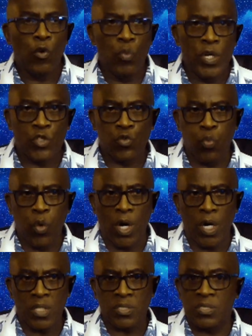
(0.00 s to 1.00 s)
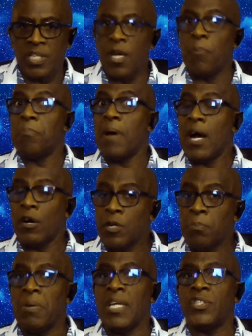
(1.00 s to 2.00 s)
which was the
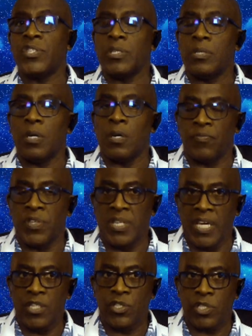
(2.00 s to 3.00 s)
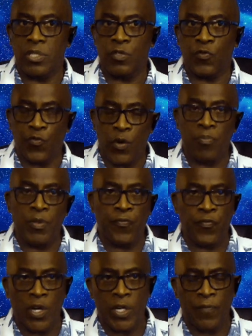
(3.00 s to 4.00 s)
amalgamation of the nations from the
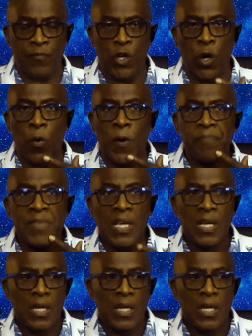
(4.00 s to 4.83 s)
flood of Noah,